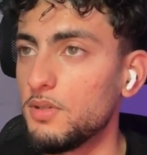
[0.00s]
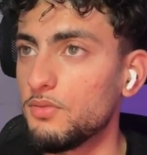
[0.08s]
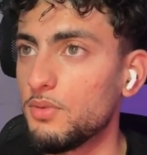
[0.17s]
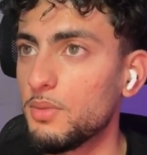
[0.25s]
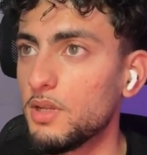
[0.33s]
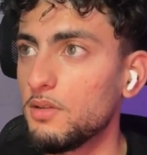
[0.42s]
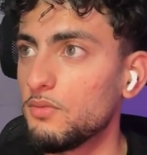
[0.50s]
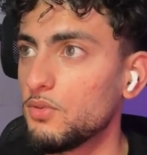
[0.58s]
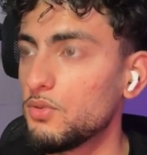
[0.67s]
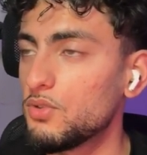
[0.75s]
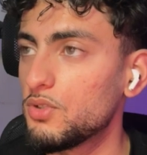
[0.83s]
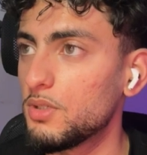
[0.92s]
From an
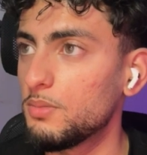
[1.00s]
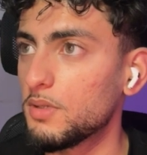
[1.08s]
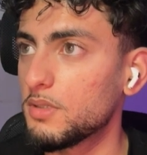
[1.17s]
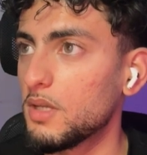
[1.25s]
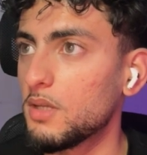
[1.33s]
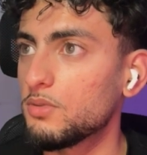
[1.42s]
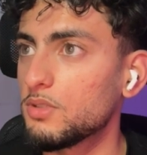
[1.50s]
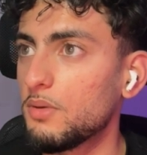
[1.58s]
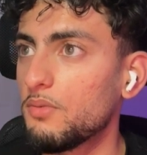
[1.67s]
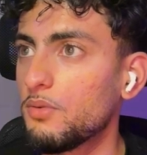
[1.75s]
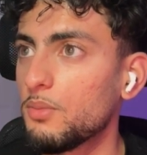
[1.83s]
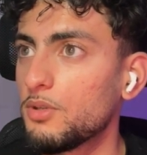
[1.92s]
evolutionary perspective, animals that
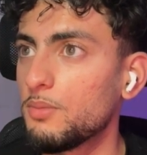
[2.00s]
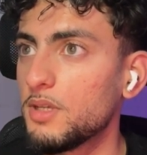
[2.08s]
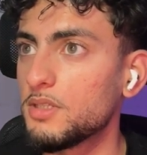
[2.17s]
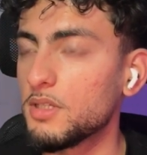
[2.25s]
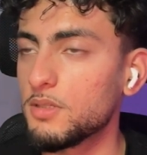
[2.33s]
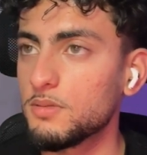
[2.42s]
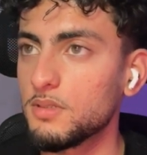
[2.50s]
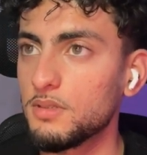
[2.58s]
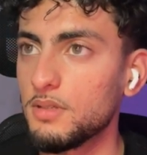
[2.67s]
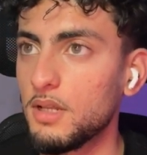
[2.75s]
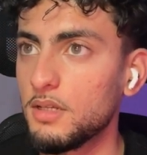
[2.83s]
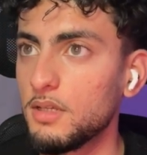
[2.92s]
form basic actions
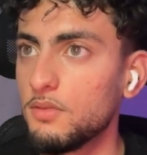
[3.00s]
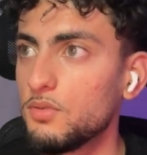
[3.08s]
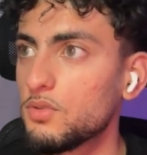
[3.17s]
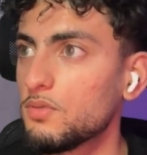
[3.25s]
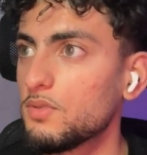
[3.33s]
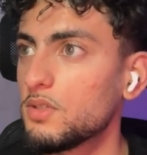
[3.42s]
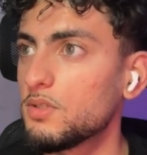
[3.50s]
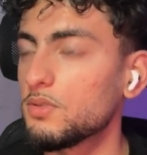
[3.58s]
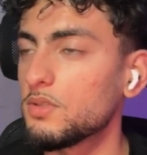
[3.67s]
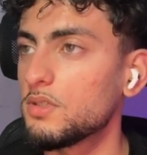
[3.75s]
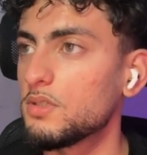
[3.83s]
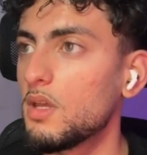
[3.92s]
allocate future
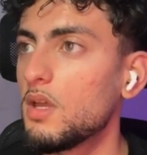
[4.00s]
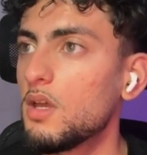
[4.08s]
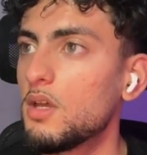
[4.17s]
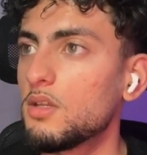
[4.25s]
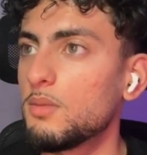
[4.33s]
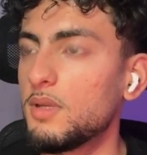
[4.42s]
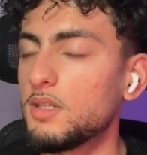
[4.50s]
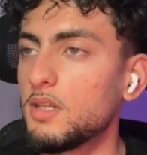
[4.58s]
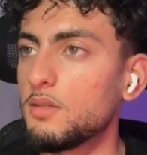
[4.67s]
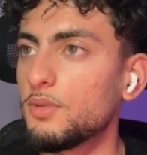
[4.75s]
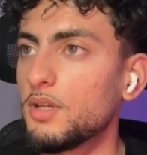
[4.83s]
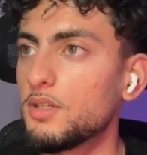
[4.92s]
resources to
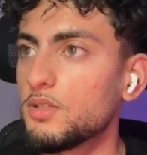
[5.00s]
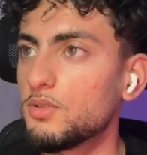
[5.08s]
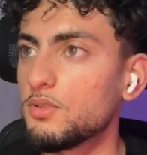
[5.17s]
maintain brain tissue.